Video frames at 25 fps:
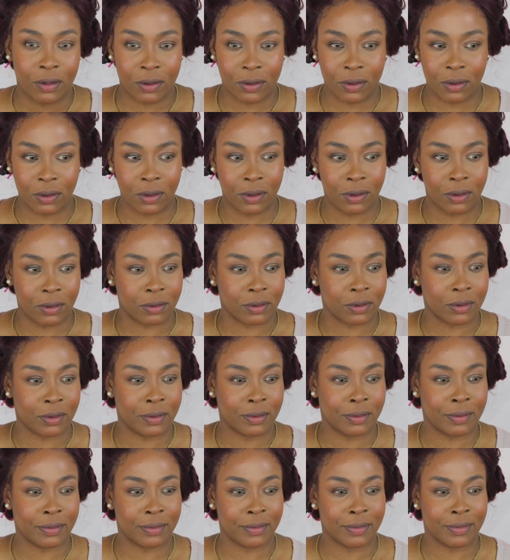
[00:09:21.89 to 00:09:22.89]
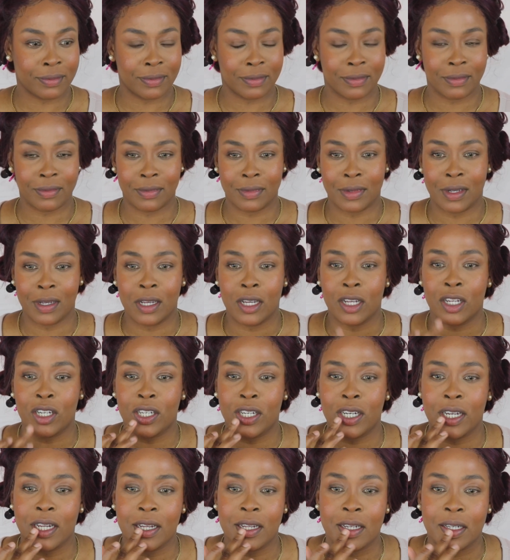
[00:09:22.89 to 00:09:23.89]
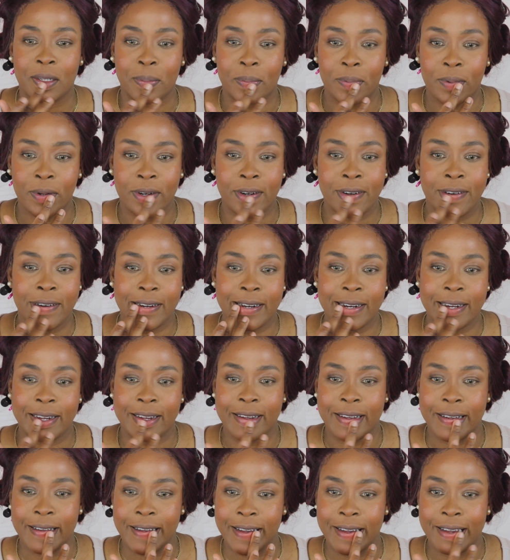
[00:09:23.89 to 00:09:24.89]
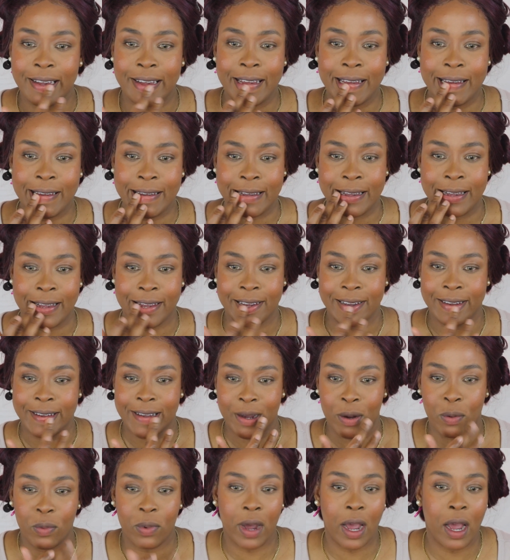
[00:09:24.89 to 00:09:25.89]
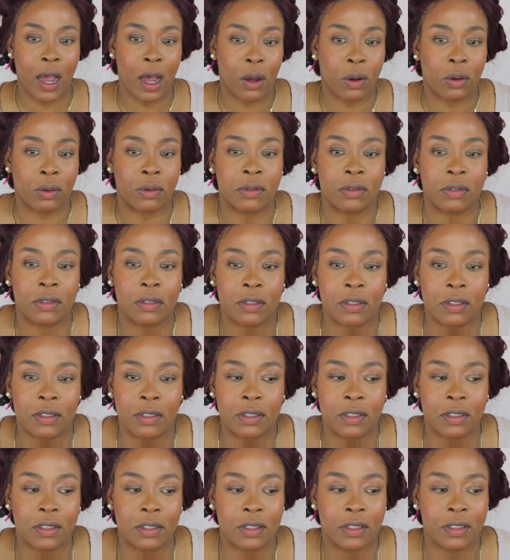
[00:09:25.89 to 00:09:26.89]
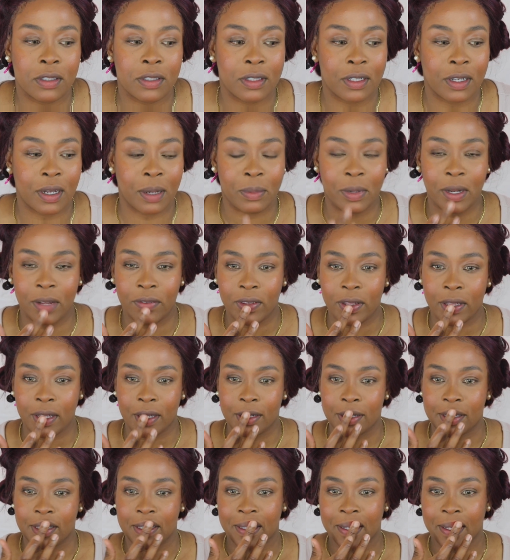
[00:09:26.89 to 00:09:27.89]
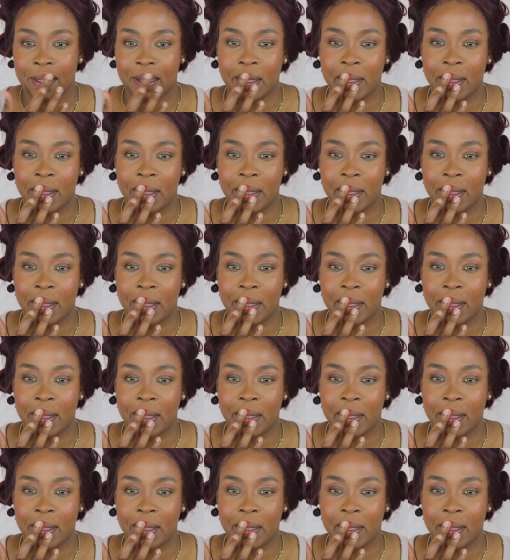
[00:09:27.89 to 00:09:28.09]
Ooh, she is pretty. Wow, I'm loving this.